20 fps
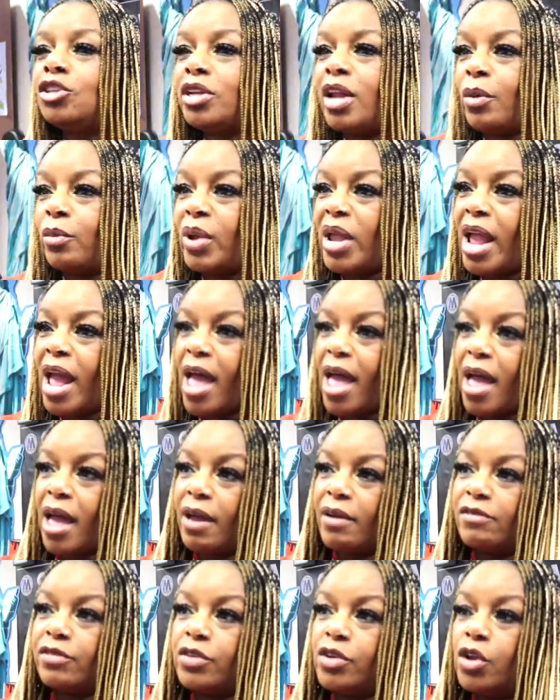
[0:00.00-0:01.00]
so now we
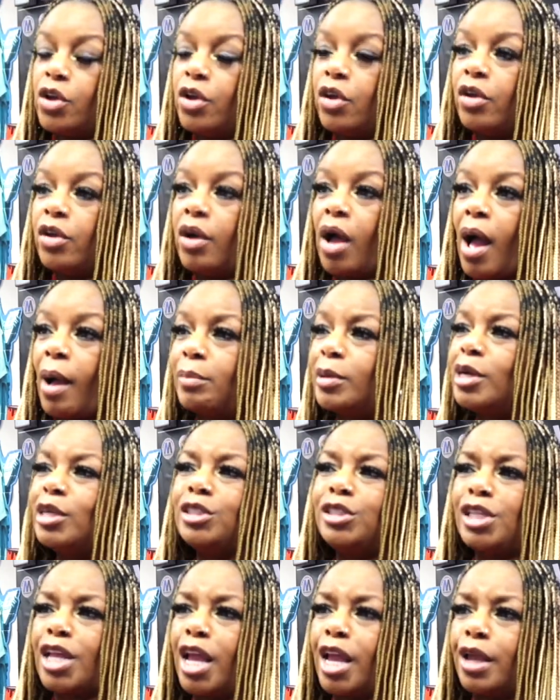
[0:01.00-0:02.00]
have, I'm
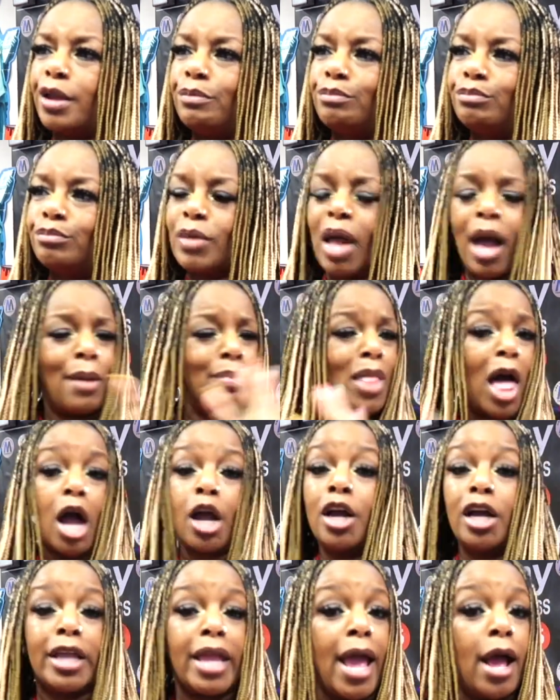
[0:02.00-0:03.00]
going to say, I'm
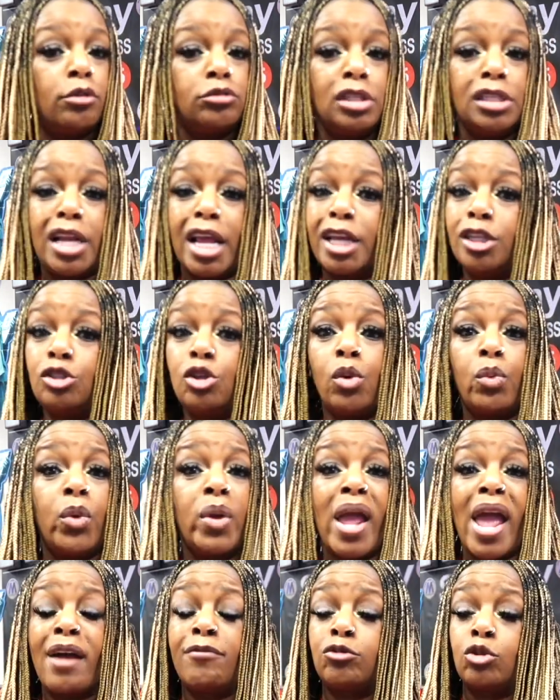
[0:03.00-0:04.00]
not going to count today. So
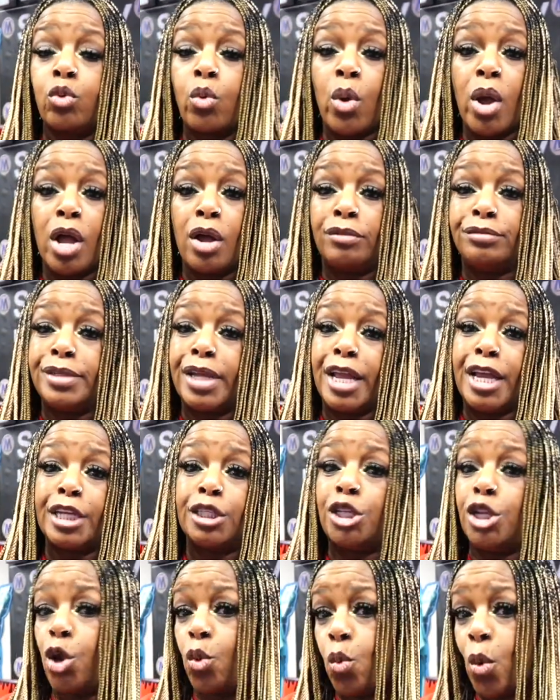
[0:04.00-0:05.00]
we have 12
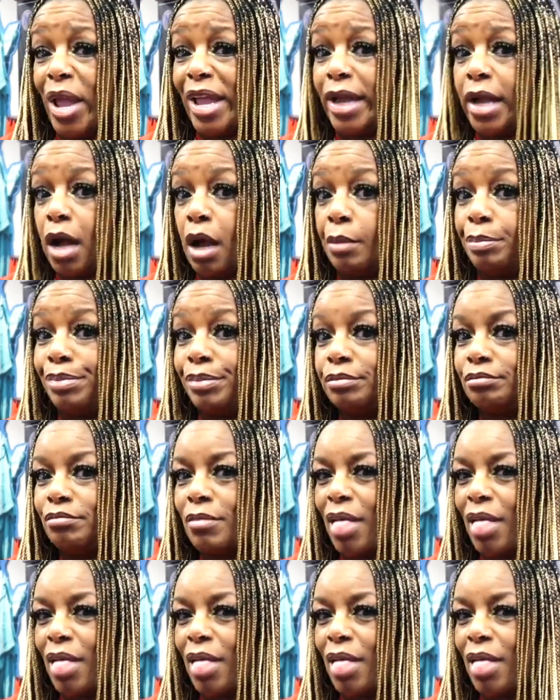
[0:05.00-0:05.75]
days in a wake up.